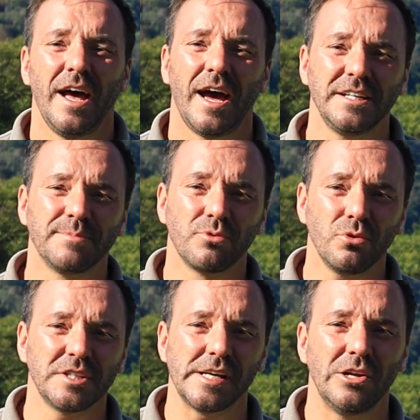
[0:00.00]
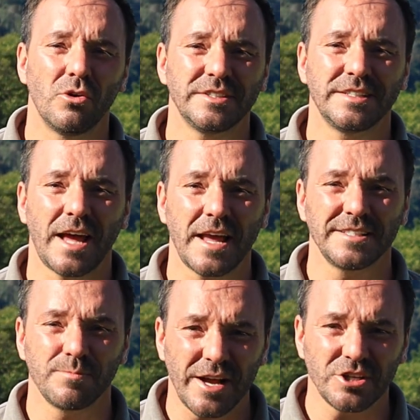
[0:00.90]
and he's brought it along today
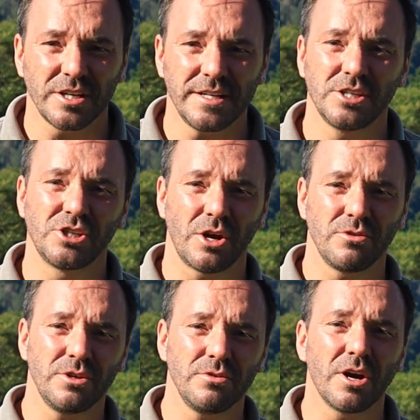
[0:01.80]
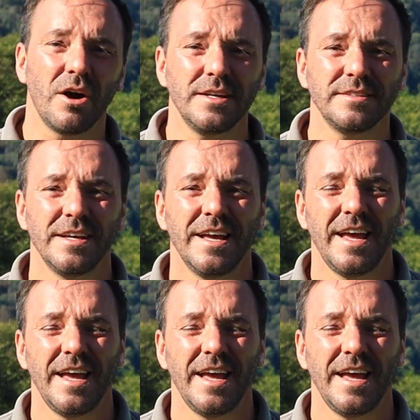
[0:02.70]
especially to show you guys.